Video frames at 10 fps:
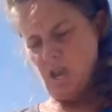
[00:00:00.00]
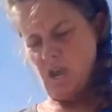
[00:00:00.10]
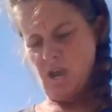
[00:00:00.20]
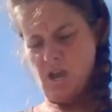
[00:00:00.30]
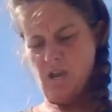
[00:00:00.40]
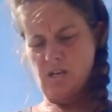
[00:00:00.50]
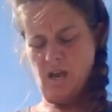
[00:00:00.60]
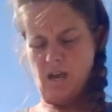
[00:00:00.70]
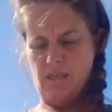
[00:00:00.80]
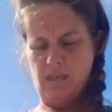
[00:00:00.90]
And
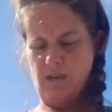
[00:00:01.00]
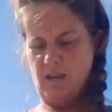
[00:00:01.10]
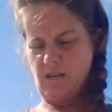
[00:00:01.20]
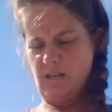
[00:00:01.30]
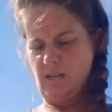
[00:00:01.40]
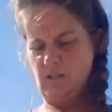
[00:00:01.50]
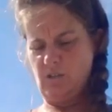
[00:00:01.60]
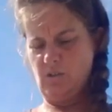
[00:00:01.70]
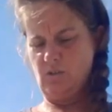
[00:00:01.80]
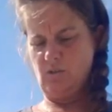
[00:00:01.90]
I think I need
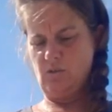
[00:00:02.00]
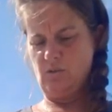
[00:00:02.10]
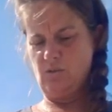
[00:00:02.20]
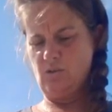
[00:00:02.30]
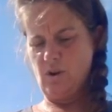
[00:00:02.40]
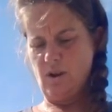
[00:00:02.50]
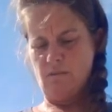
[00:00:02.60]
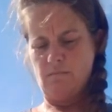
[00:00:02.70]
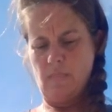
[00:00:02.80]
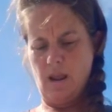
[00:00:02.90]
to
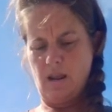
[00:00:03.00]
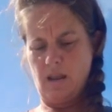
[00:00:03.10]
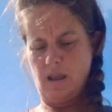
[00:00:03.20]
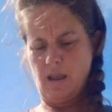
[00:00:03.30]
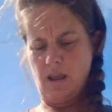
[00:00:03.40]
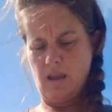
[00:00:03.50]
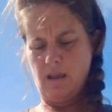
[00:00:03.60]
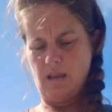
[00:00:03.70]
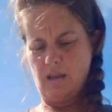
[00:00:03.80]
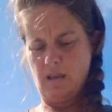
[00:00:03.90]
make
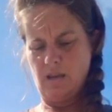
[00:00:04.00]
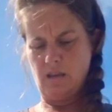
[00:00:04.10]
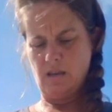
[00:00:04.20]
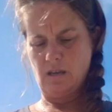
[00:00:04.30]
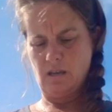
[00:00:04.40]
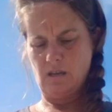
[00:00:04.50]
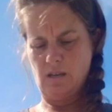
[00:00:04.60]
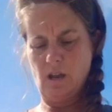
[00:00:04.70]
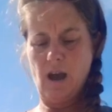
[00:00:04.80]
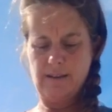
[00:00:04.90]
a
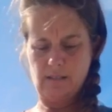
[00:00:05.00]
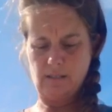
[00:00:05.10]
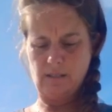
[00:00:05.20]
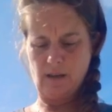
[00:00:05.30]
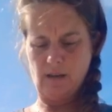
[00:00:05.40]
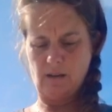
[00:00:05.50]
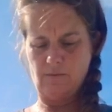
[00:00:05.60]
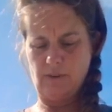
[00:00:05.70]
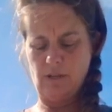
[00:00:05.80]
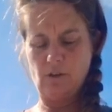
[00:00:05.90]
knot out
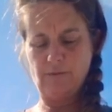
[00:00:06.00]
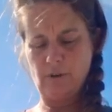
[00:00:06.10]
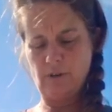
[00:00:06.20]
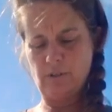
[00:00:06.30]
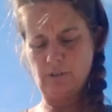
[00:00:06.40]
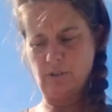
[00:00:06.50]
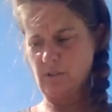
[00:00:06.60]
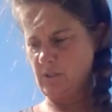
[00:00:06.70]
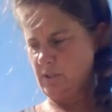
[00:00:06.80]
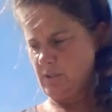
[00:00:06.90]
of here
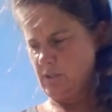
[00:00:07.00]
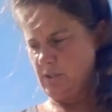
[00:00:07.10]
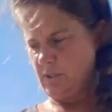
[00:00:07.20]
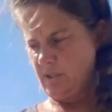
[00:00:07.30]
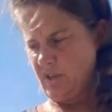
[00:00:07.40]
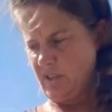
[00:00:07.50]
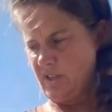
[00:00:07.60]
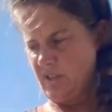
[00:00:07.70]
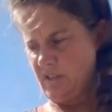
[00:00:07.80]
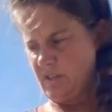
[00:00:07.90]
first, I
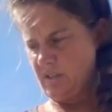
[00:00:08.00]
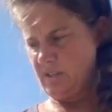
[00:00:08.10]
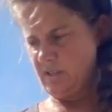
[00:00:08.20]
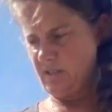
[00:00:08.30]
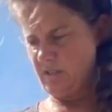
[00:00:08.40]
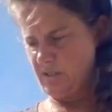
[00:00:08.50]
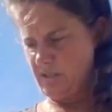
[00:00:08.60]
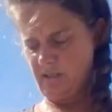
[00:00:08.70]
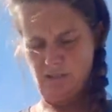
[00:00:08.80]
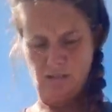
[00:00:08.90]
think.
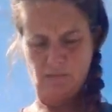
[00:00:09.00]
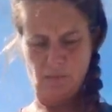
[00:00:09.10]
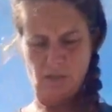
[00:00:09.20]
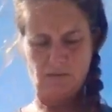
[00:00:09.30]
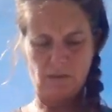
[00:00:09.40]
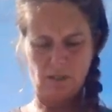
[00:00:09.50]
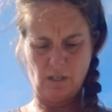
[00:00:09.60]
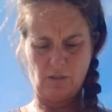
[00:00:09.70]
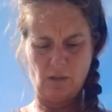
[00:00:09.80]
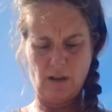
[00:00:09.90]
So I'm gonna give it
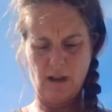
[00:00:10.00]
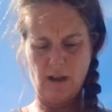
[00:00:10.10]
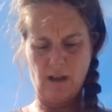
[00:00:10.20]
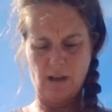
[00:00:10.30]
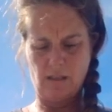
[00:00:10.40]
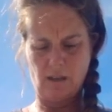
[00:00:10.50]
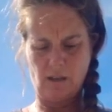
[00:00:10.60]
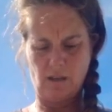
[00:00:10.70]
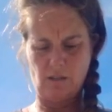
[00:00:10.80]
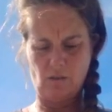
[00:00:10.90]
a try. I think
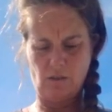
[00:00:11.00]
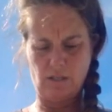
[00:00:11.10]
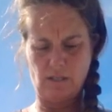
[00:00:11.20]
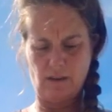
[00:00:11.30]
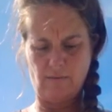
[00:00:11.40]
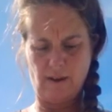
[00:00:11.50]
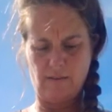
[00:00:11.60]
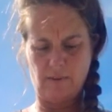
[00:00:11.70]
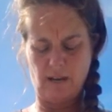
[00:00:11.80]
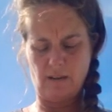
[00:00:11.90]
I can do this like
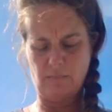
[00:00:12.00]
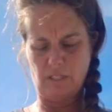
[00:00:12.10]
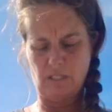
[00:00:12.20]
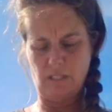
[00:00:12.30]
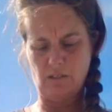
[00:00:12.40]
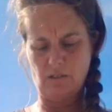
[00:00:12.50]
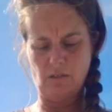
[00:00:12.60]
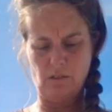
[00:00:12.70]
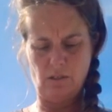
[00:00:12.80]
5 times still.